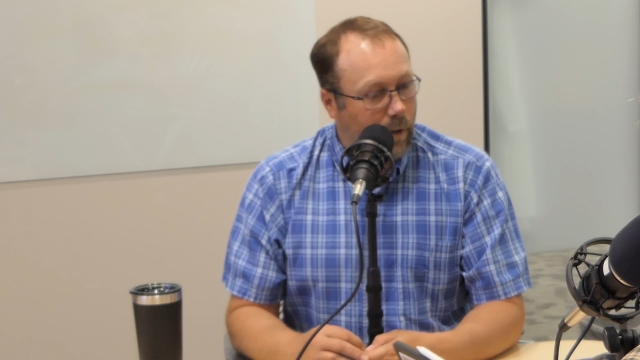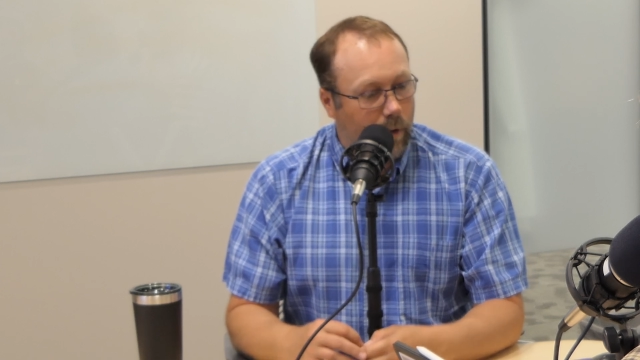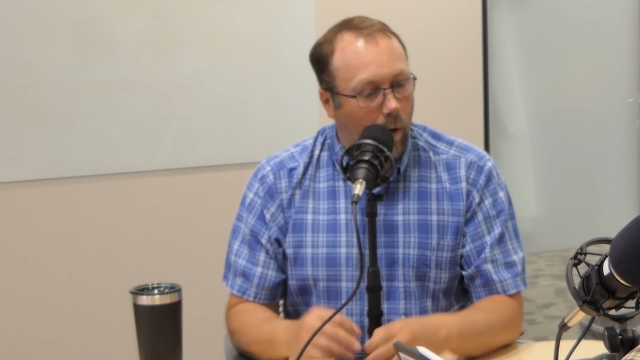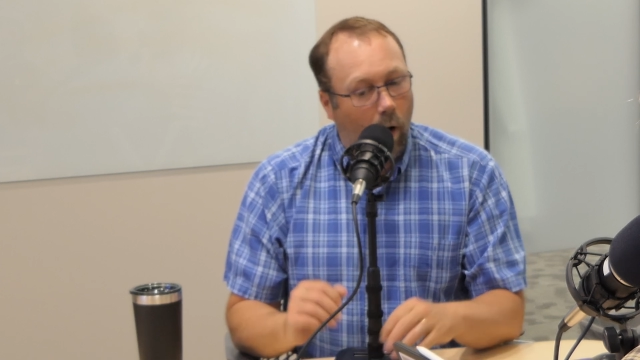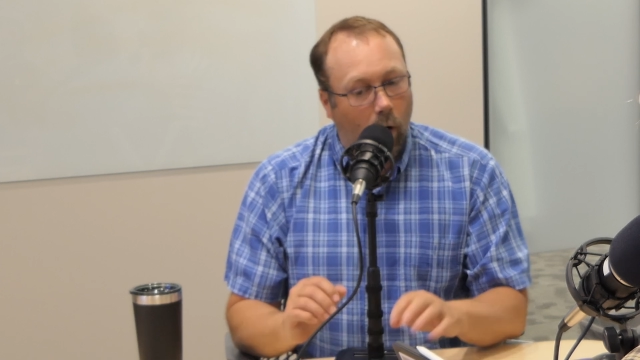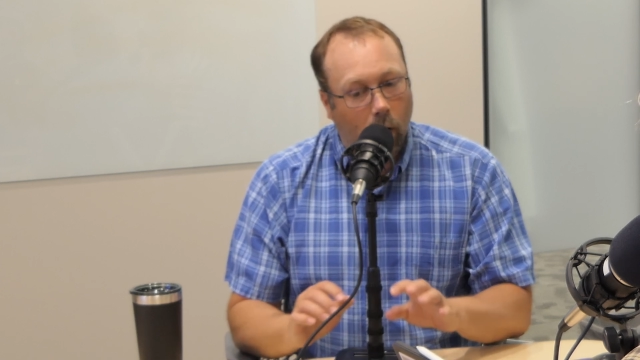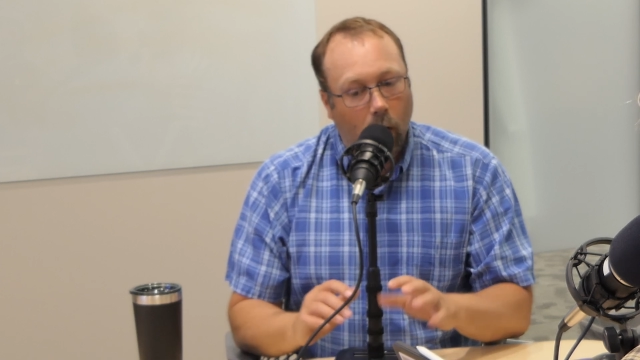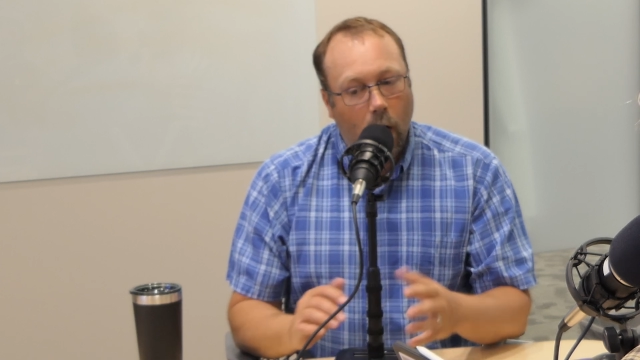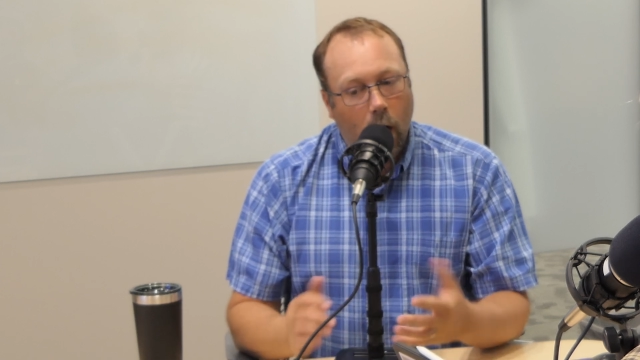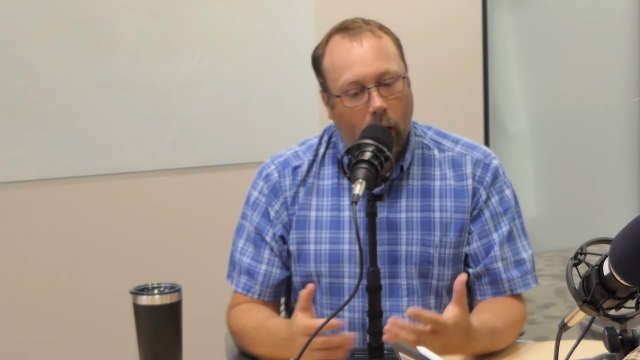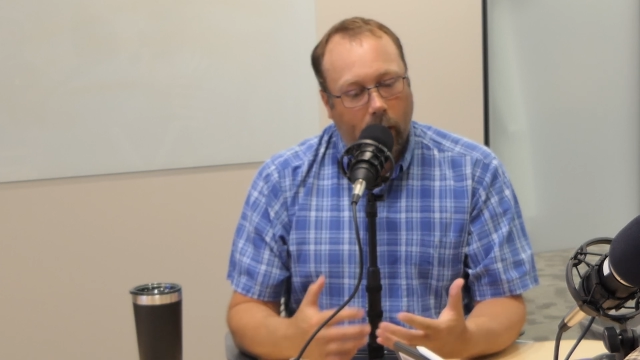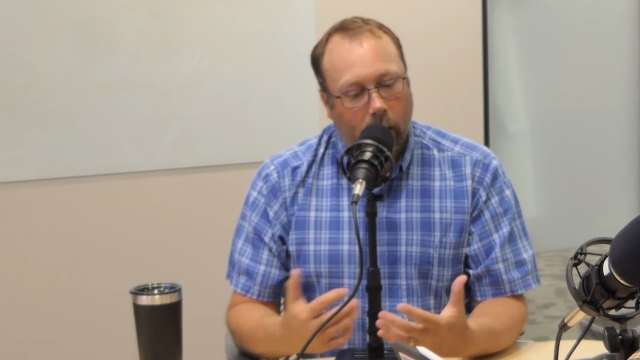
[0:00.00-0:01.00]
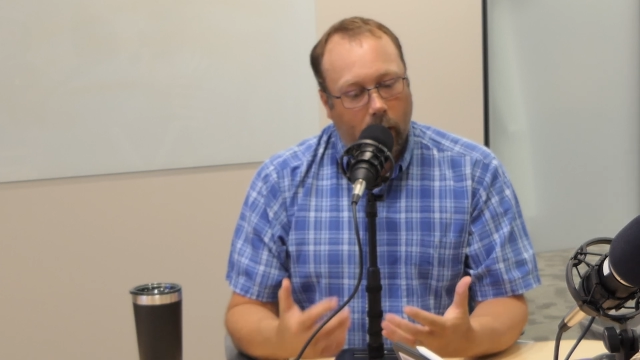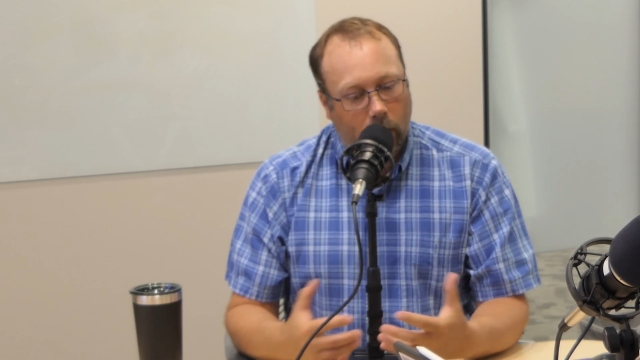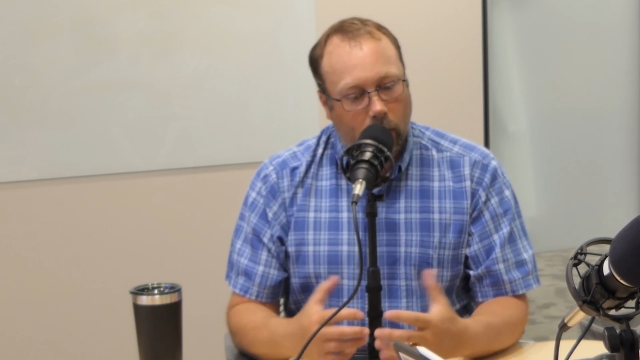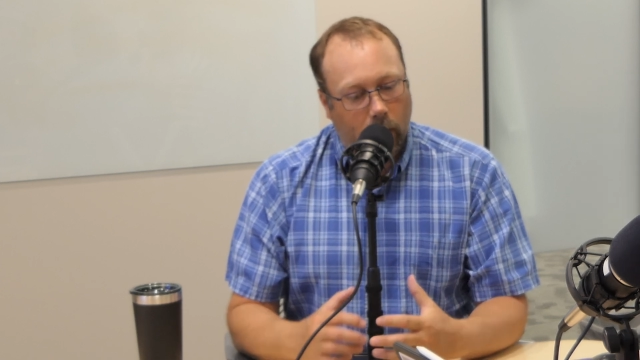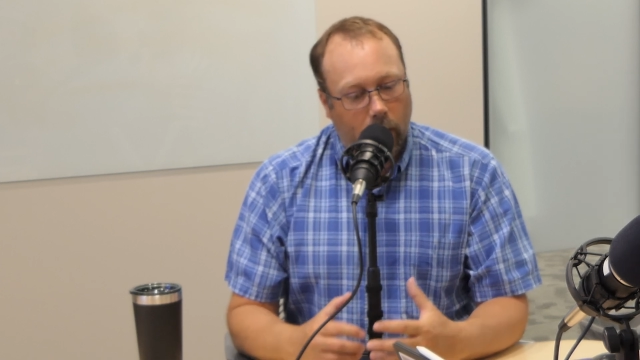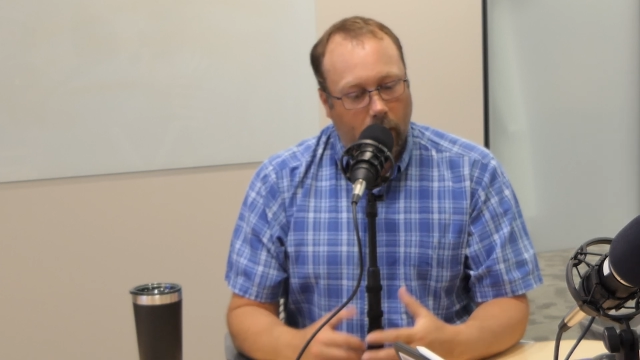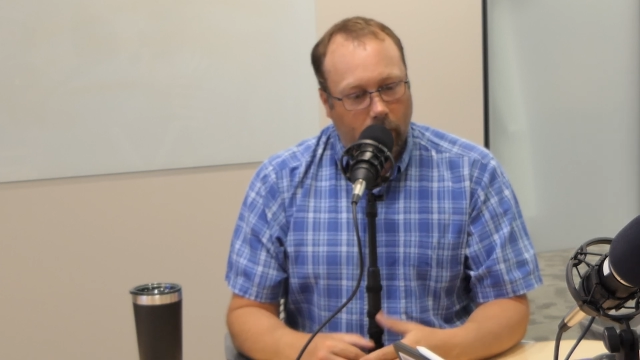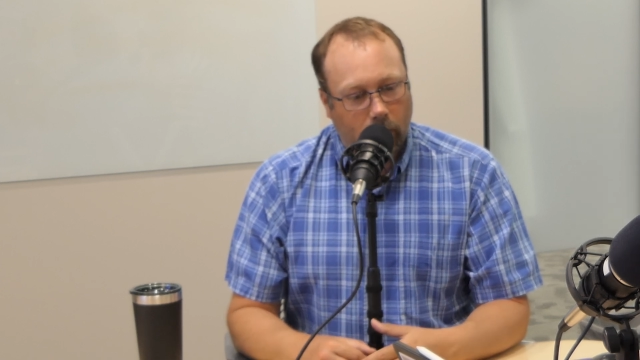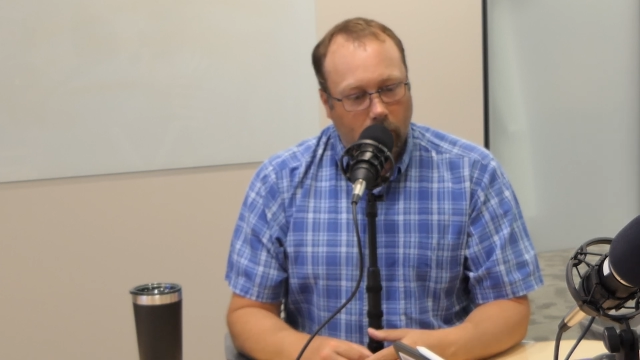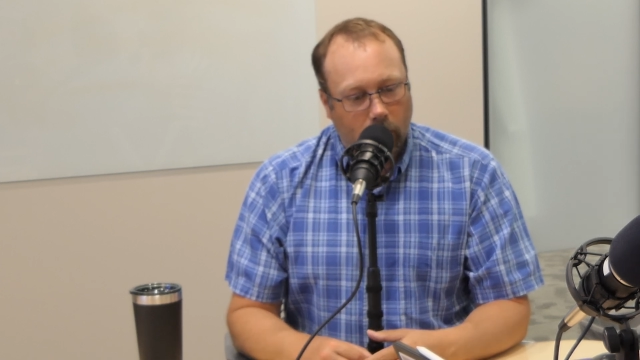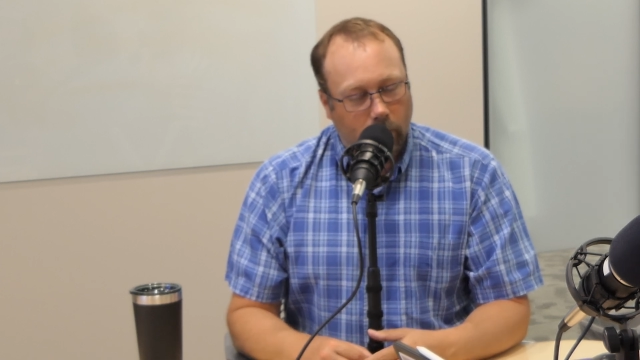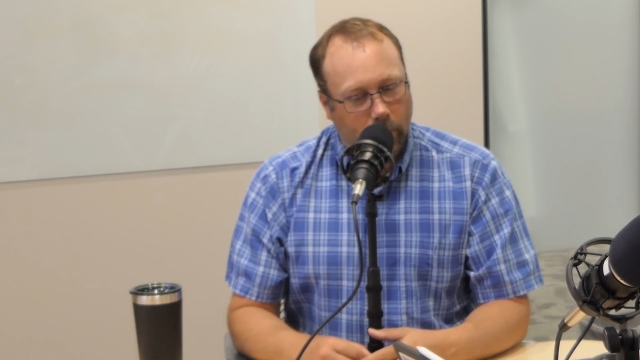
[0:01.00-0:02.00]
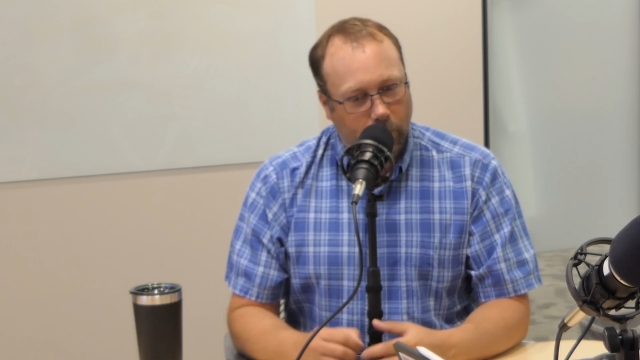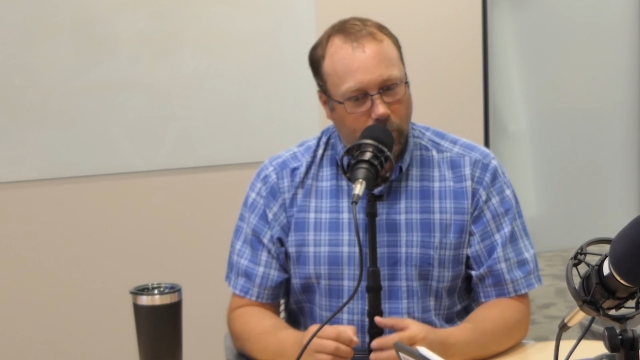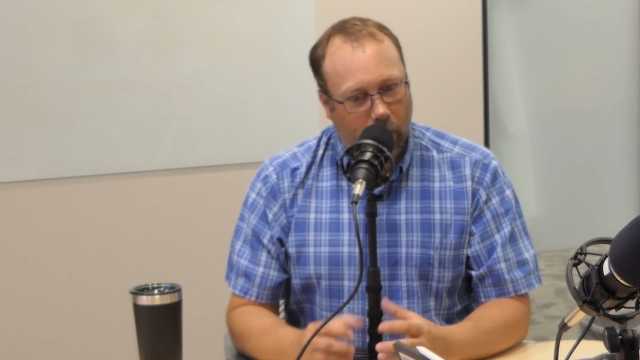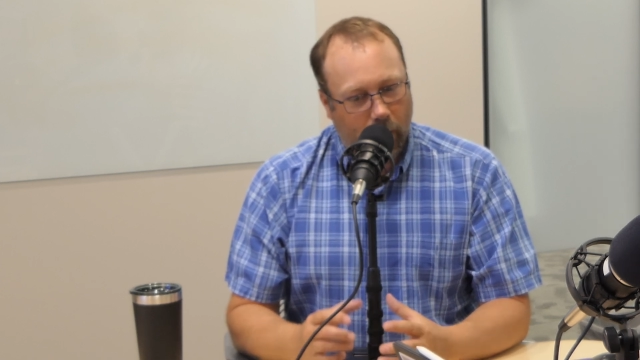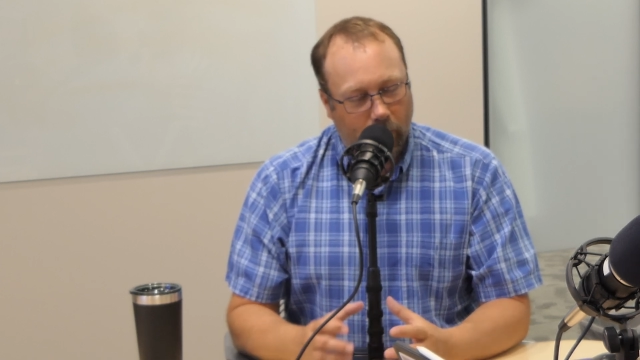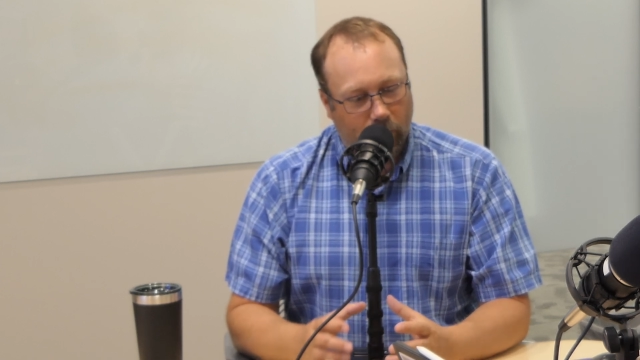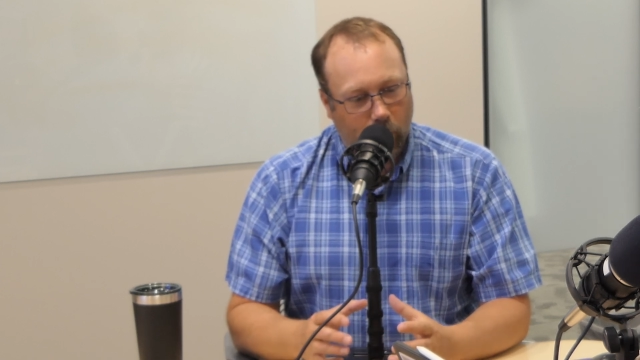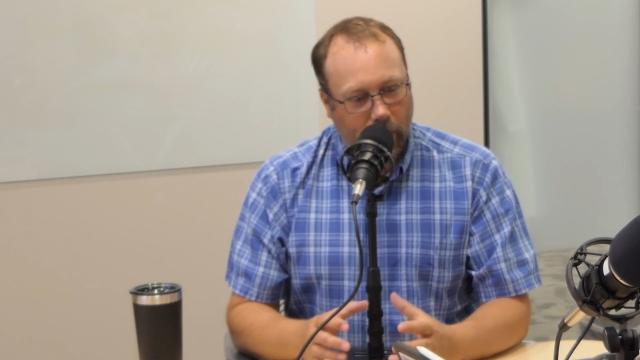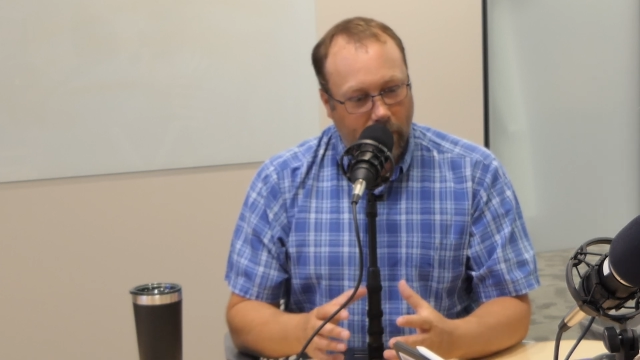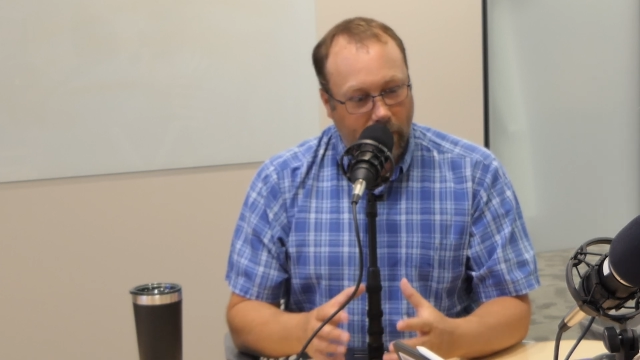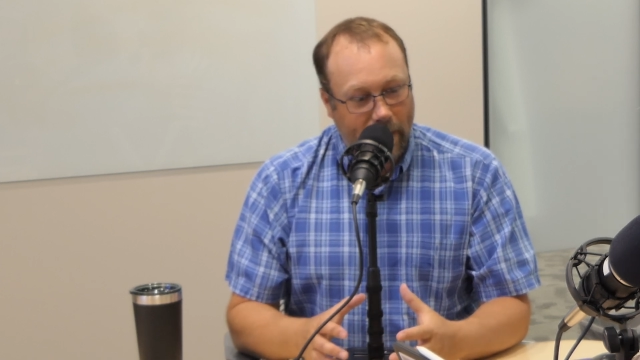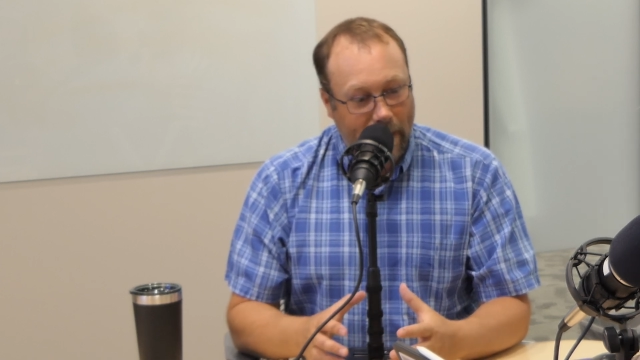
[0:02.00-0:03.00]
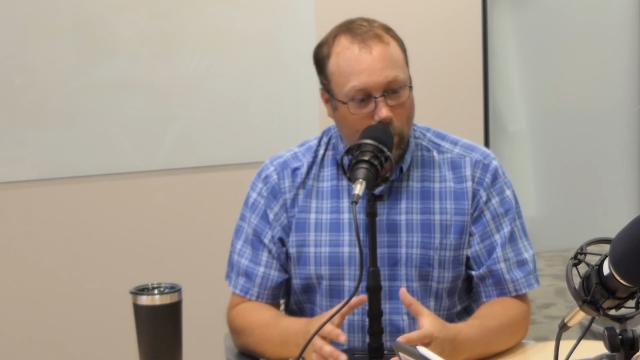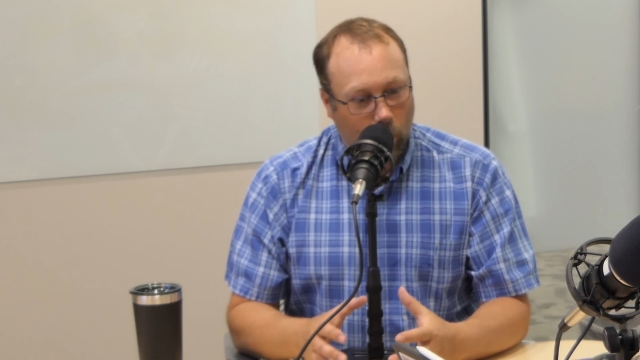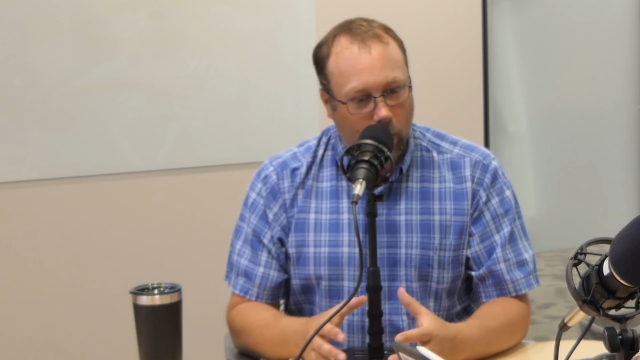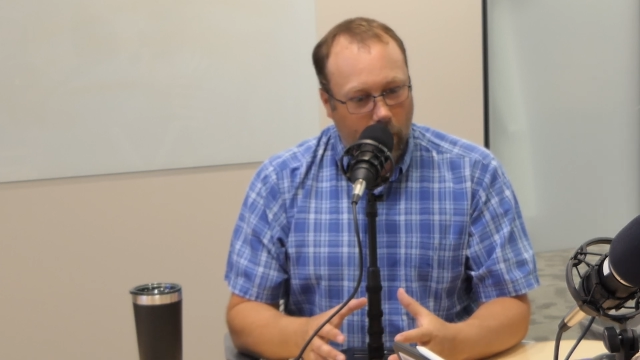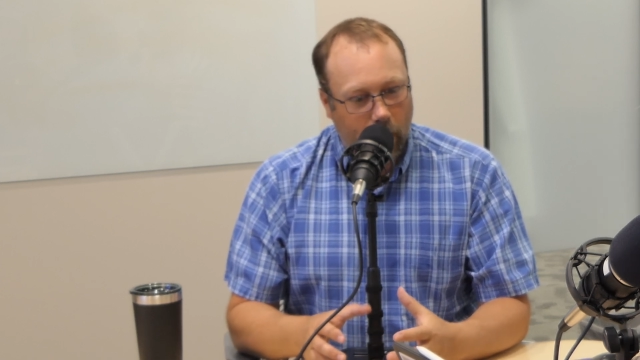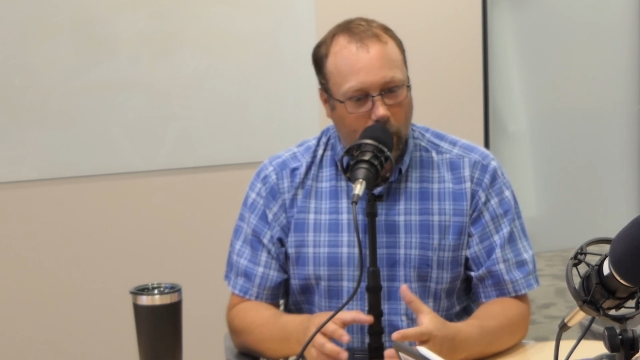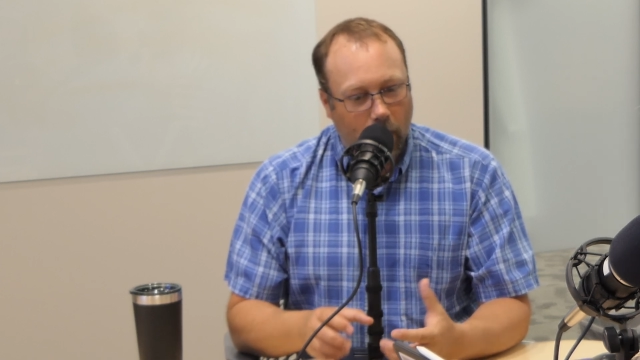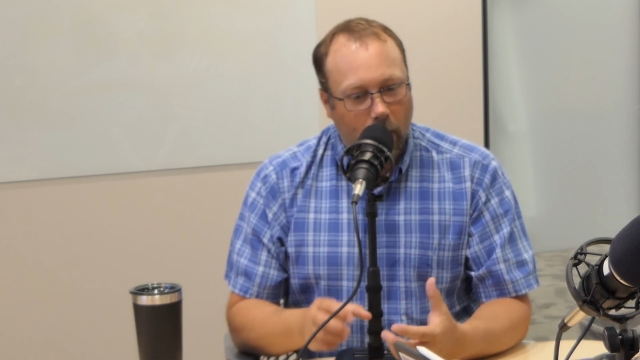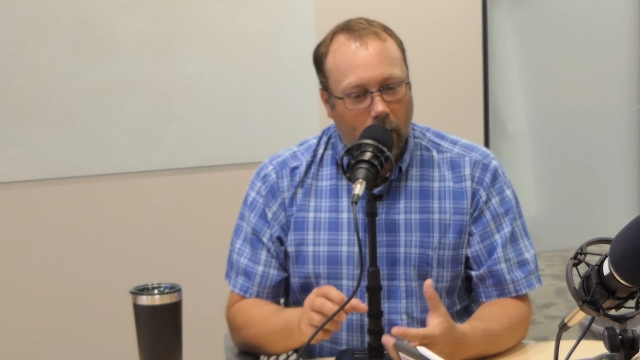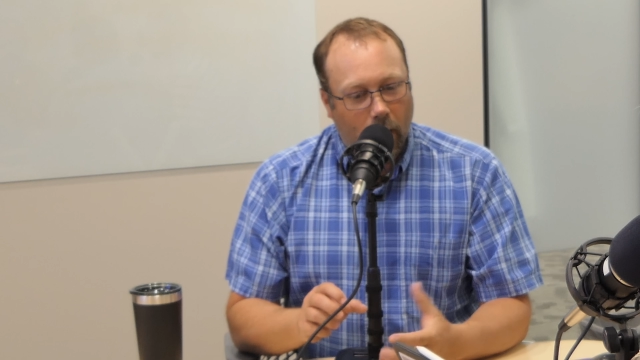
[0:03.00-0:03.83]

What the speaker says: And so again, I'm trying to avoid the D word here.